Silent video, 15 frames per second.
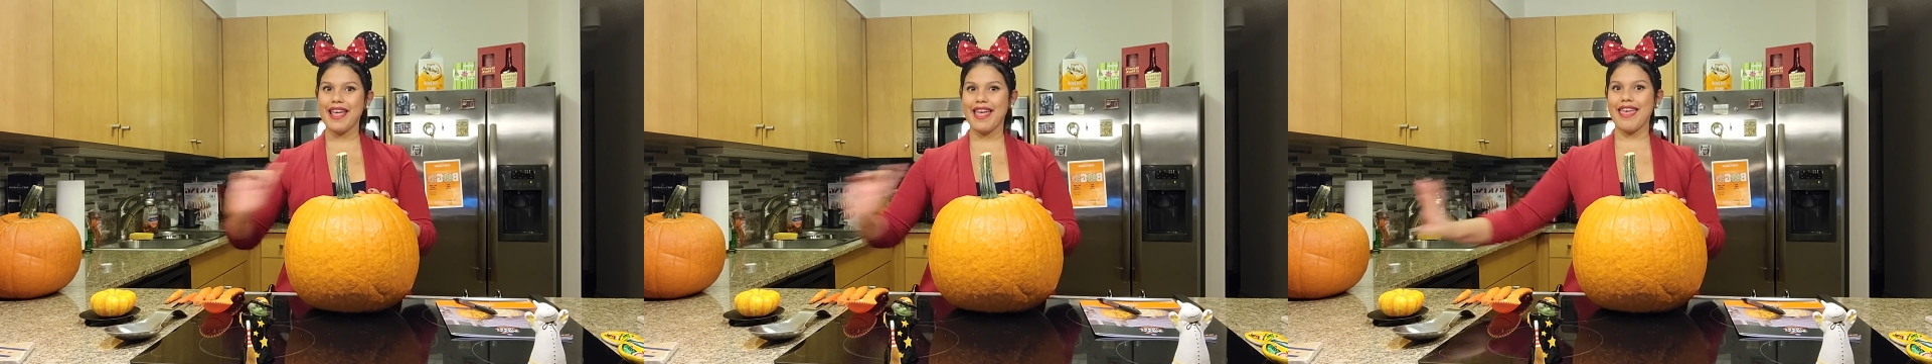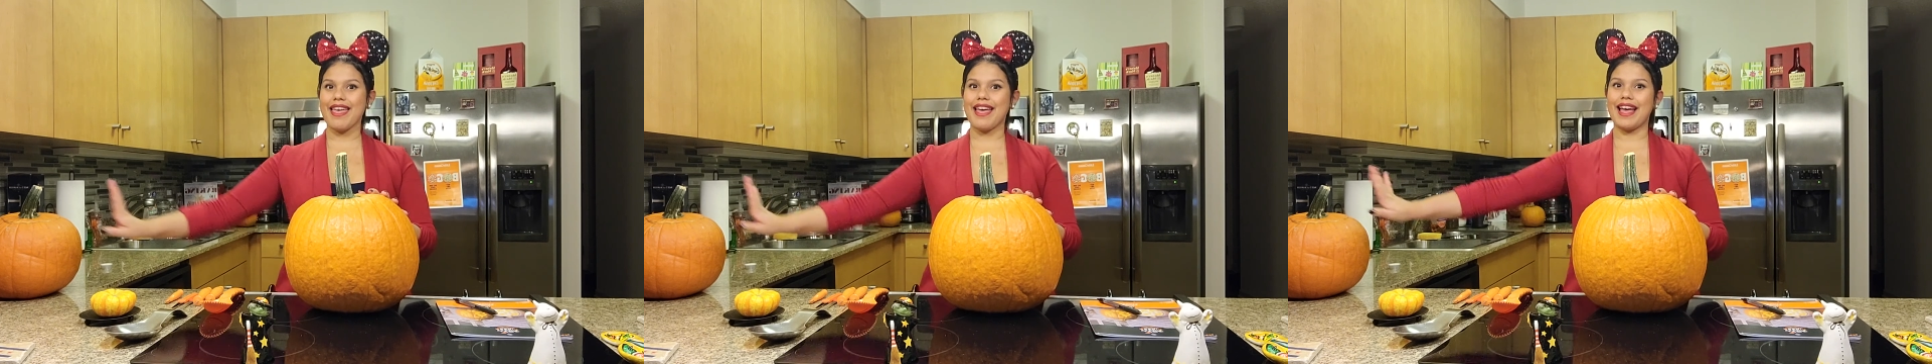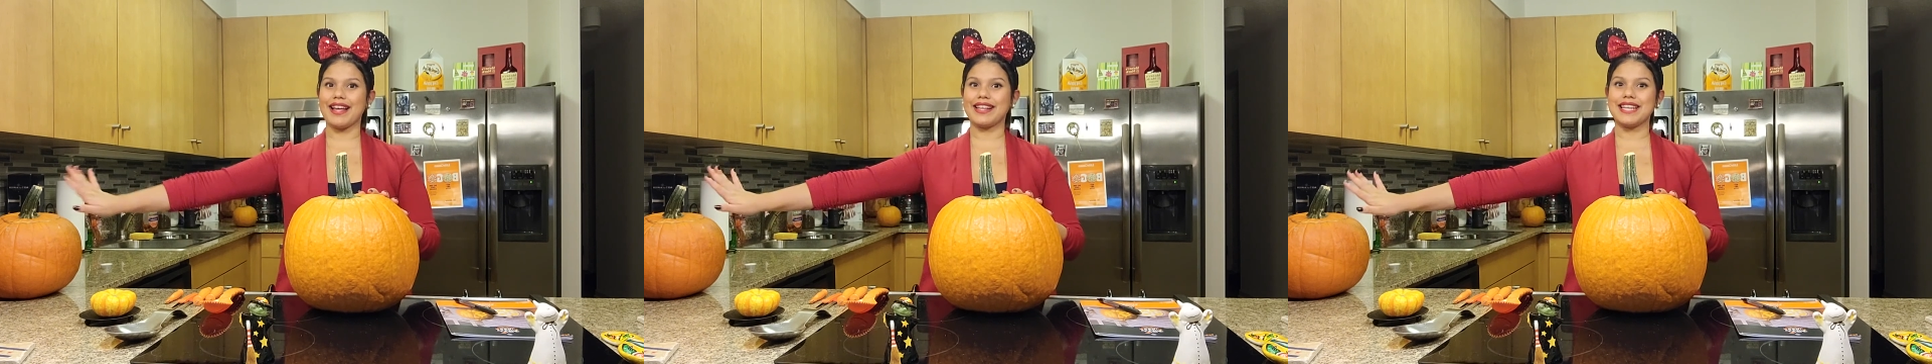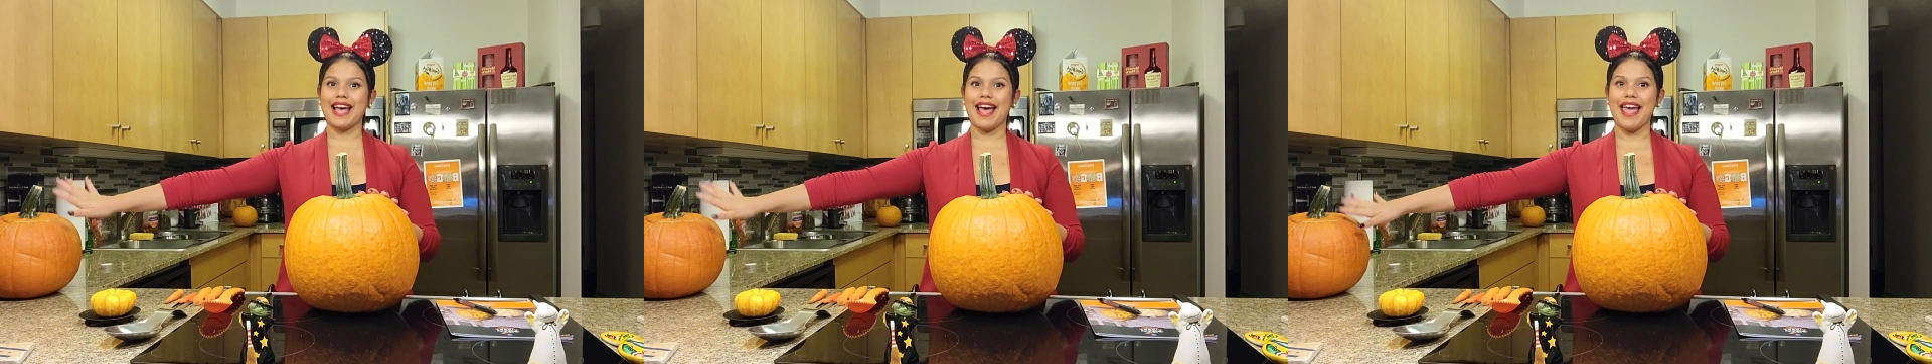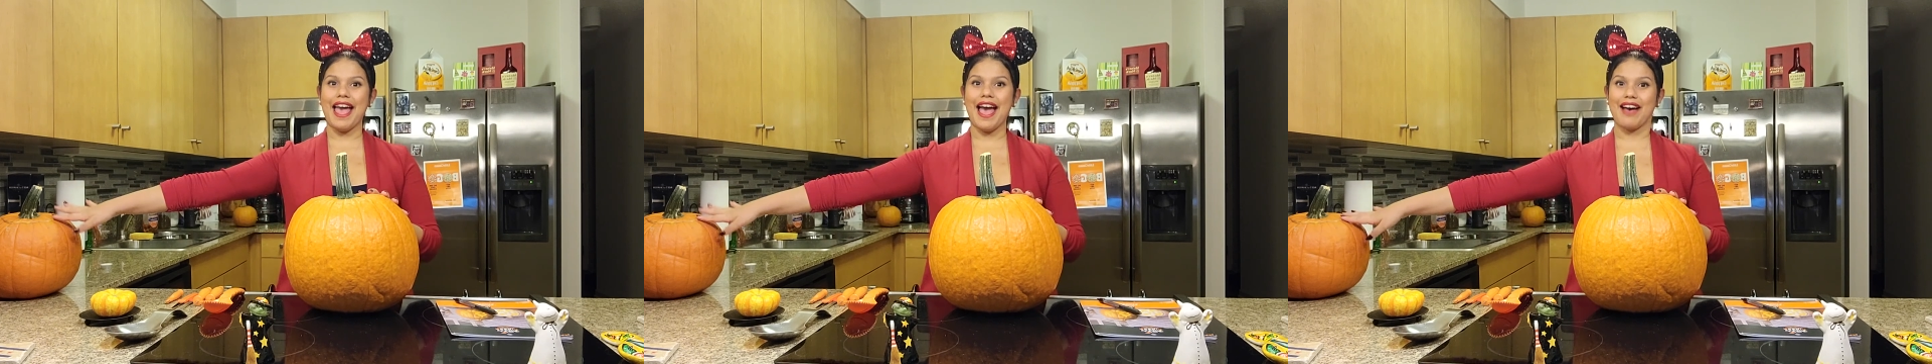and I
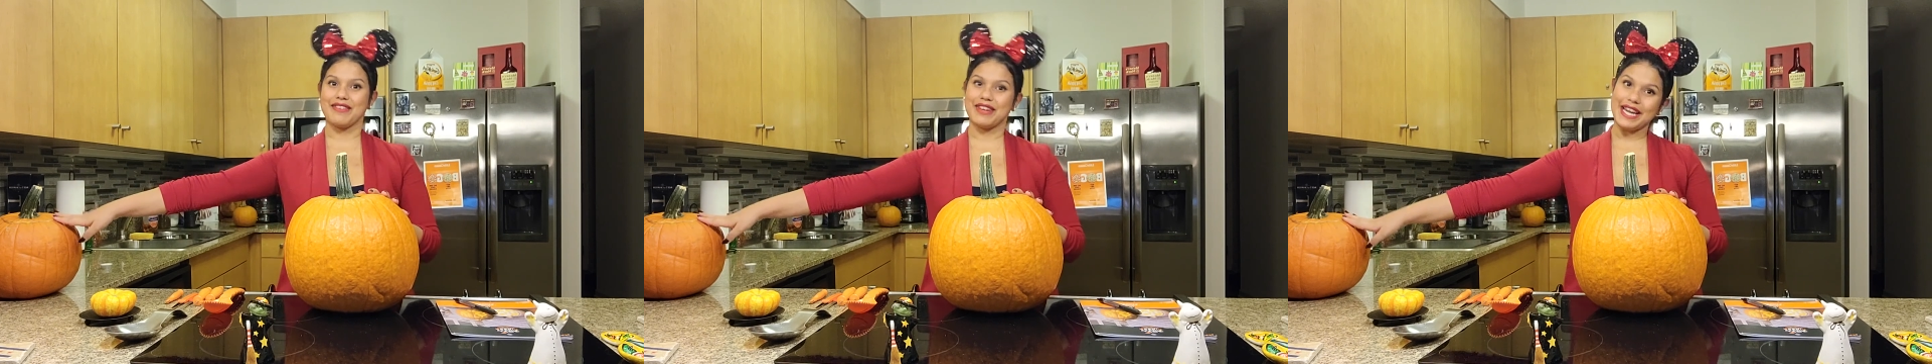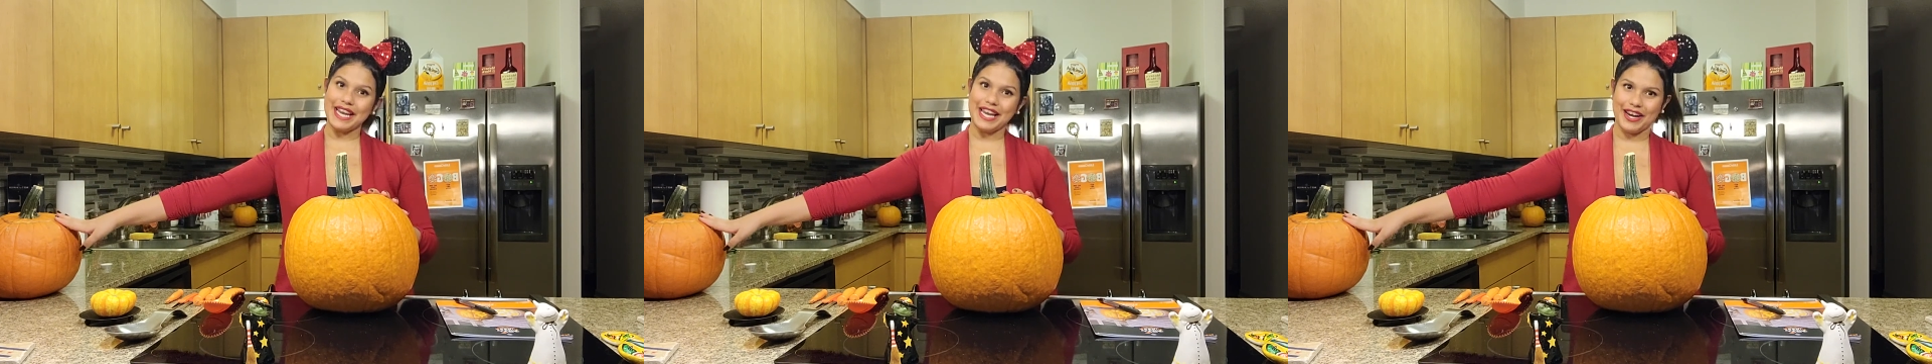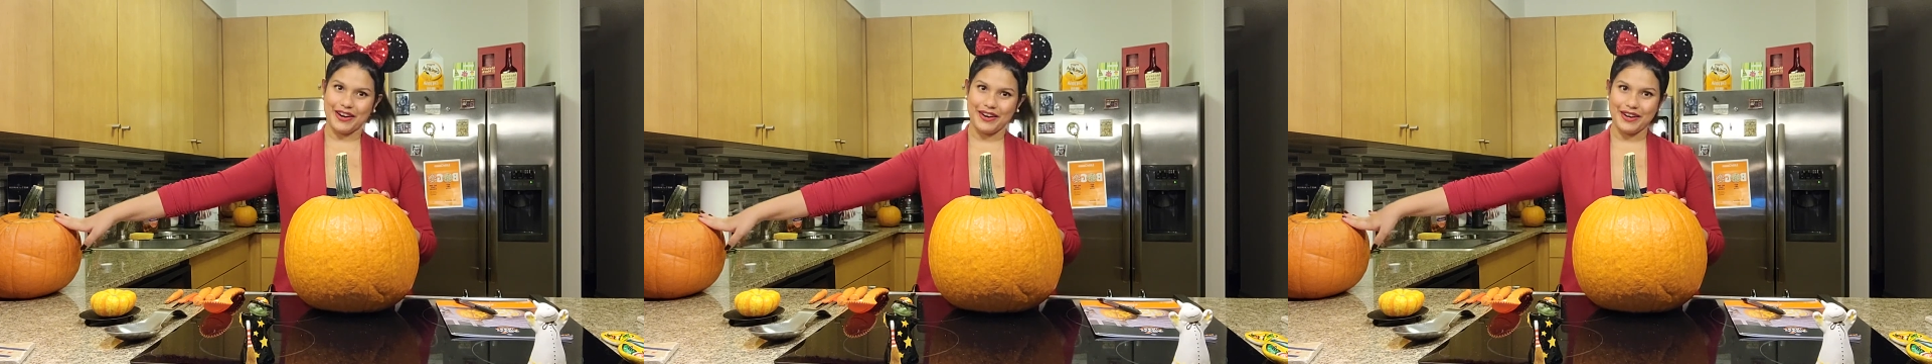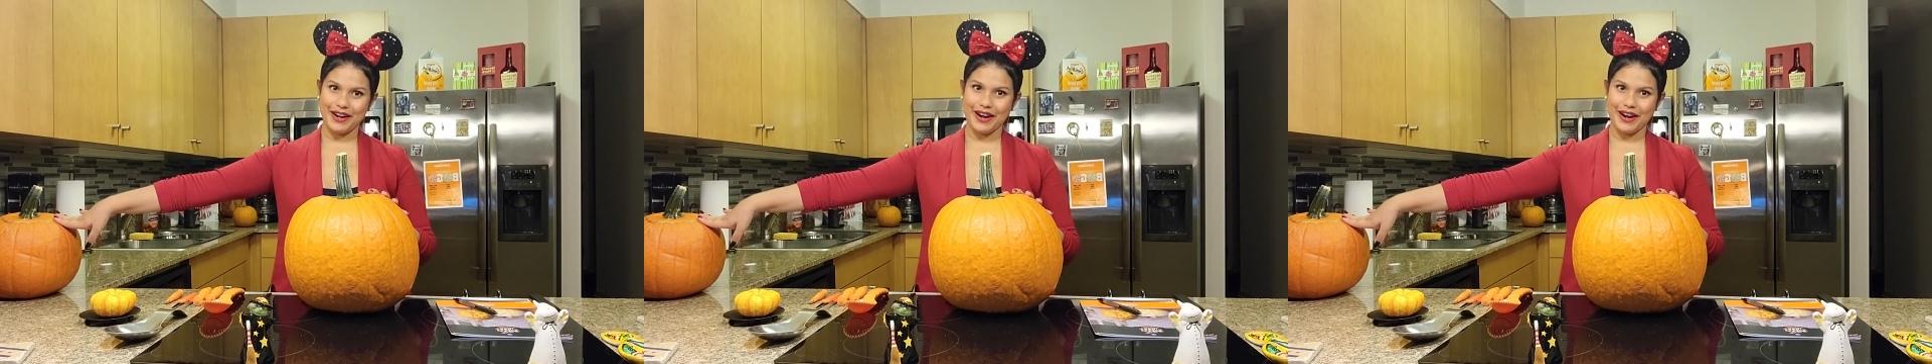have it here.